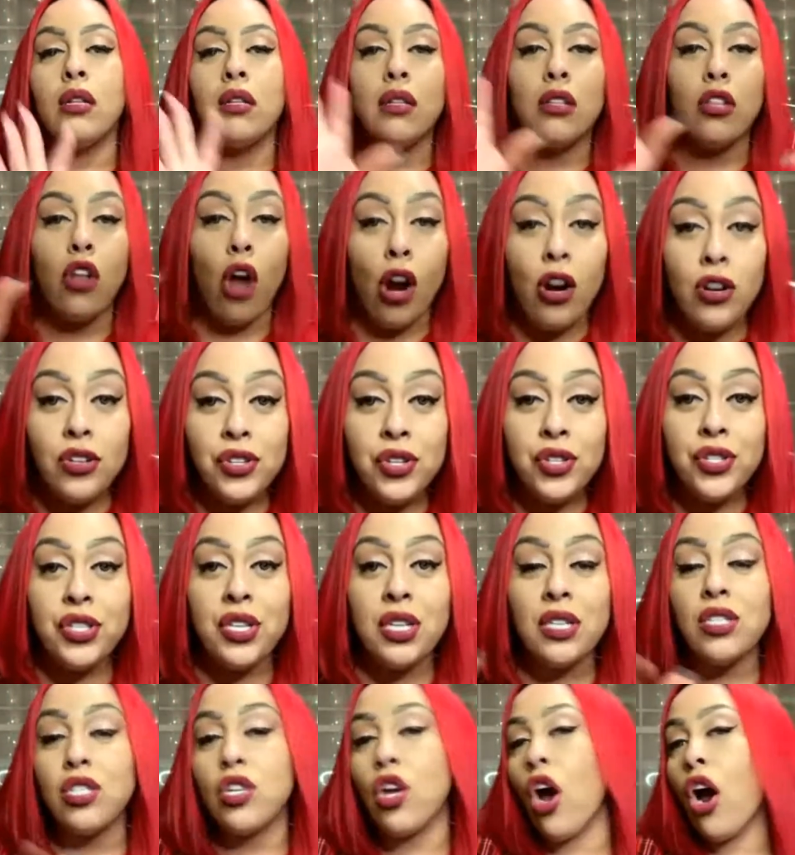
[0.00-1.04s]

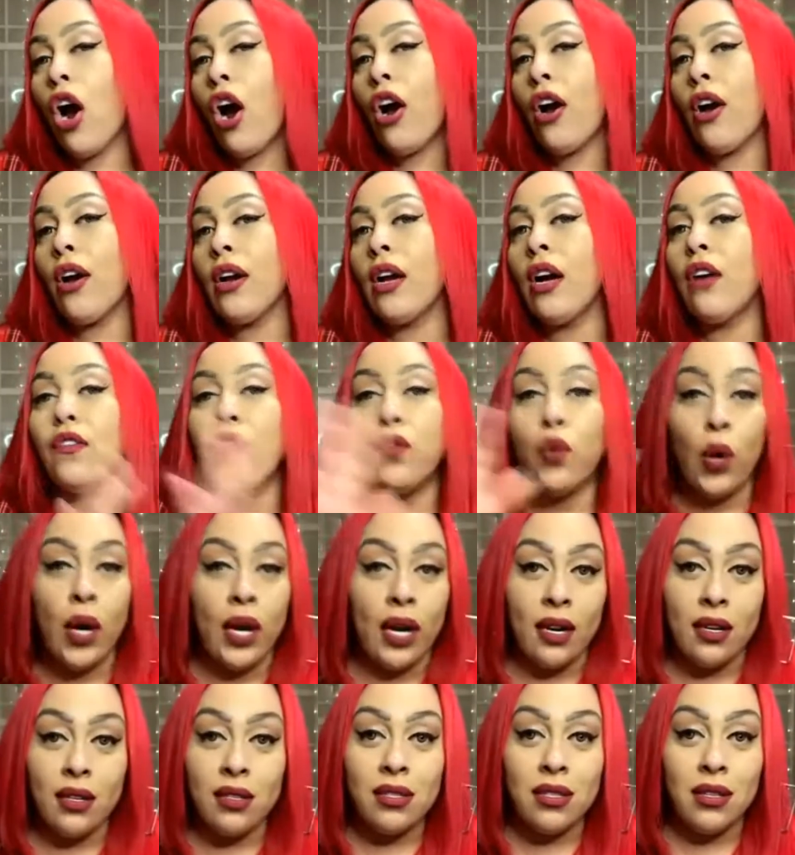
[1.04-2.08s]
Narcissists are
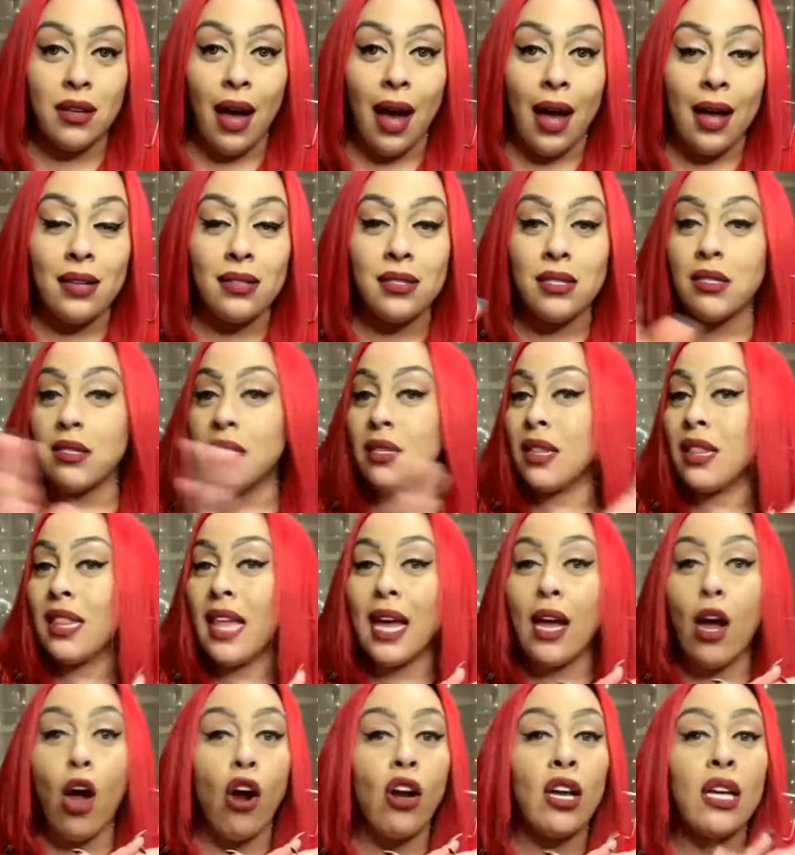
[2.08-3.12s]
avoidance, guys.
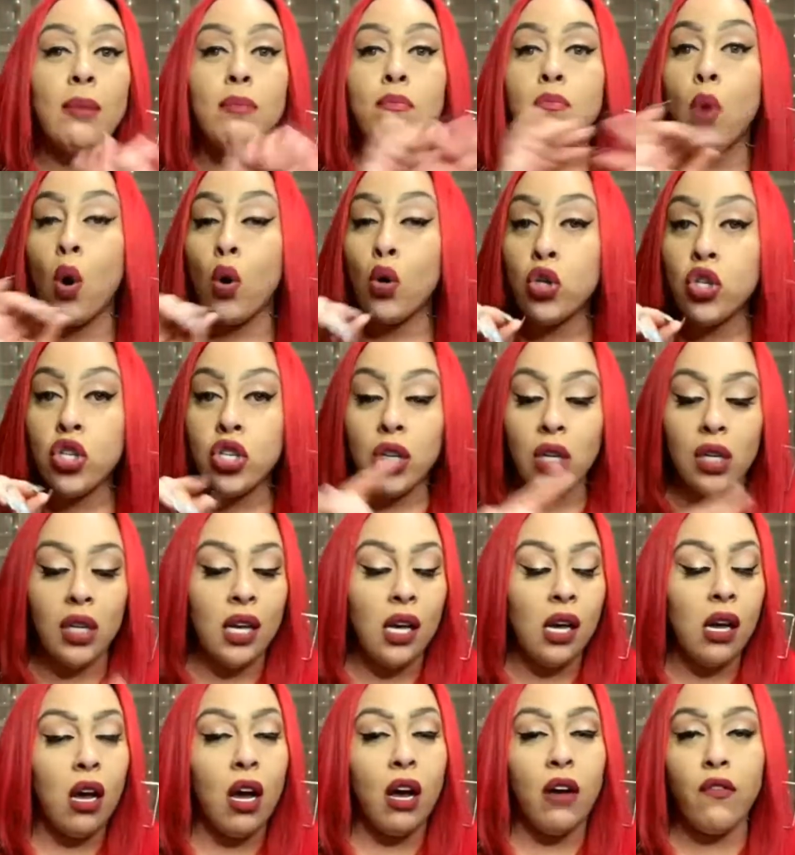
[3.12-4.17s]
They are
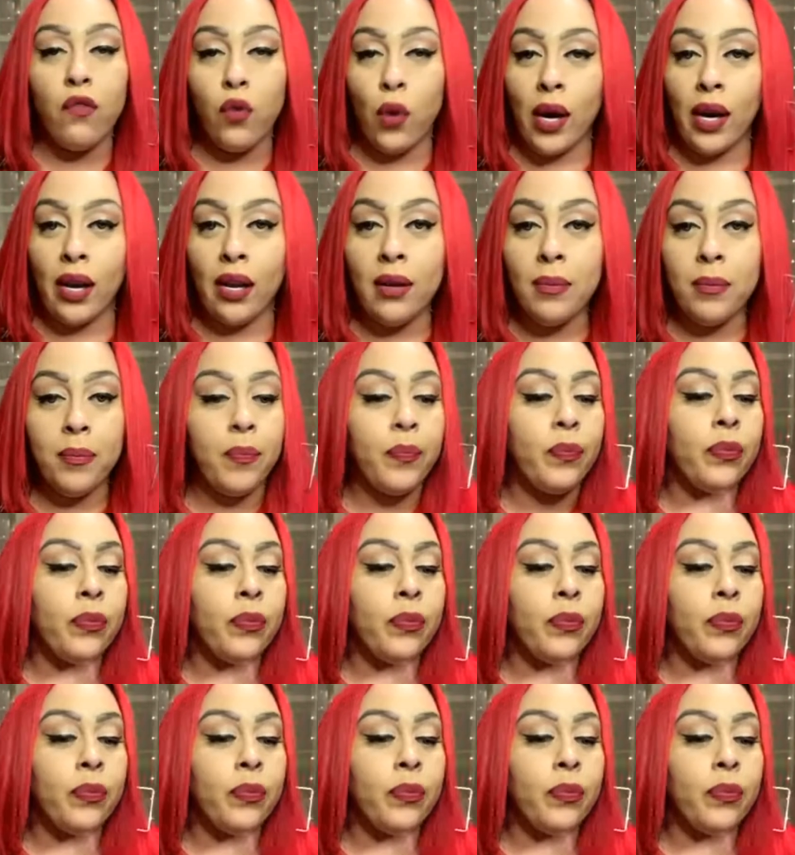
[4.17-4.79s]
emotionally avoidant,